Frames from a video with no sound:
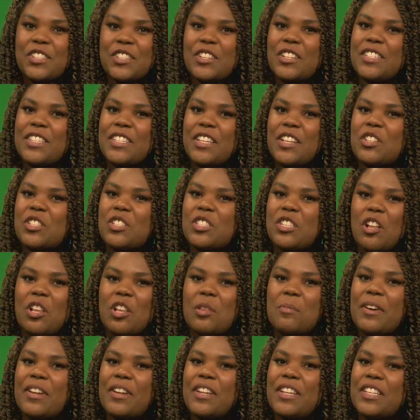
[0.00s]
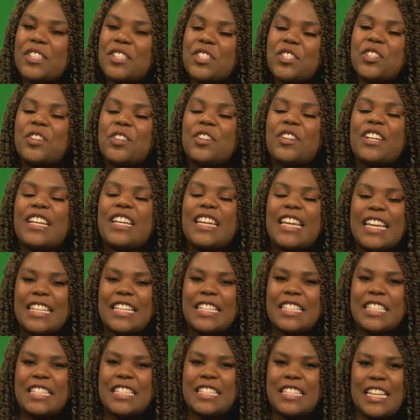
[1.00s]
going to tell us all about his journey
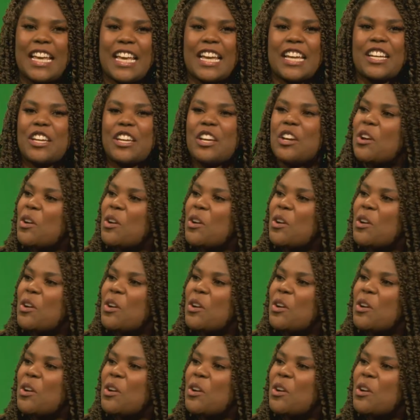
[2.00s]
into tech.